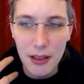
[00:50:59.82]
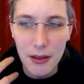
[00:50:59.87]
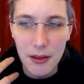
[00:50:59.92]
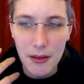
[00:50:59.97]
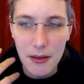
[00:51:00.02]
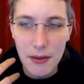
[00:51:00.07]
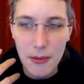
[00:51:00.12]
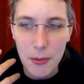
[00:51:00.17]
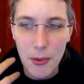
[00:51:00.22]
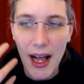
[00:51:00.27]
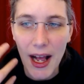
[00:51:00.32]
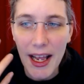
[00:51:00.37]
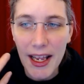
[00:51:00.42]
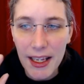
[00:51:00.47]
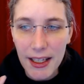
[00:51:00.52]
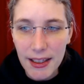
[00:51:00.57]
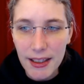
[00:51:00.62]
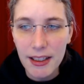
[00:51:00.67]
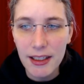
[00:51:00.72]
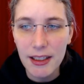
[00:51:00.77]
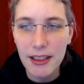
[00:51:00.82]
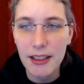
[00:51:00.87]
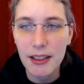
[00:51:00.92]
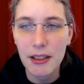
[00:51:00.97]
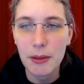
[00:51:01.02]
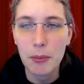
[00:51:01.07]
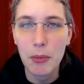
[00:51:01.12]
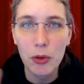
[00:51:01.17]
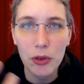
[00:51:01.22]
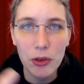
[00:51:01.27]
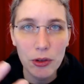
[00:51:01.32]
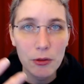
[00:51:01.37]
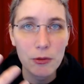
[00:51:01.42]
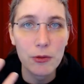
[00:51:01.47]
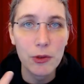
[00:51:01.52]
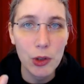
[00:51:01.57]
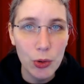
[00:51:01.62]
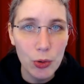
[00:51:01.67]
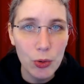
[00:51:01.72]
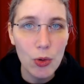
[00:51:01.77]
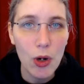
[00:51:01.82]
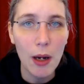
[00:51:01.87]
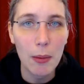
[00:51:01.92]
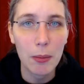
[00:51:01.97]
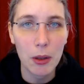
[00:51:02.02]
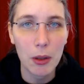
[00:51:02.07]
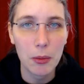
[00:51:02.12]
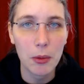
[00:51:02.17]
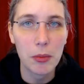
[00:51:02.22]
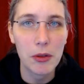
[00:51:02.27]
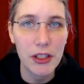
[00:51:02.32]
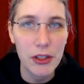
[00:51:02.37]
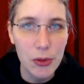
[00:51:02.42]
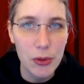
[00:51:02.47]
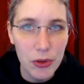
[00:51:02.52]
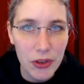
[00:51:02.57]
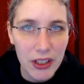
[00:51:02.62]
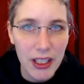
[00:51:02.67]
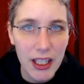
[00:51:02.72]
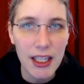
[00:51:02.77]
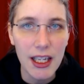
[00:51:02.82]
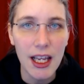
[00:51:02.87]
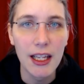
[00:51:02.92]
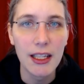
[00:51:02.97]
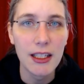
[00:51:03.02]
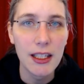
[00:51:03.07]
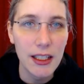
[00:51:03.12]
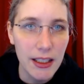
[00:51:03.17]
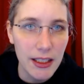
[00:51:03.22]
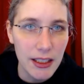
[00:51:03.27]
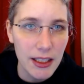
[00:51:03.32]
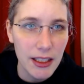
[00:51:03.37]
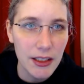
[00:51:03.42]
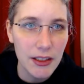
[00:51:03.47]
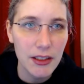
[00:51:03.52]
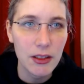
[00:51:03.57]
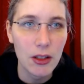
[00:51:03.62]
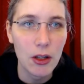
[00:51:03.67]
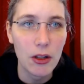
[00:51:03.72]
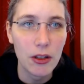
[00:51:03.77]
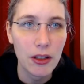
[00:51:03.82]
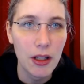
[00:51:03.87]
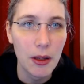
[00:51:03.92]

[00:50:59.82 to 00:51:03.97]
while most of you are probably using it under Linux on a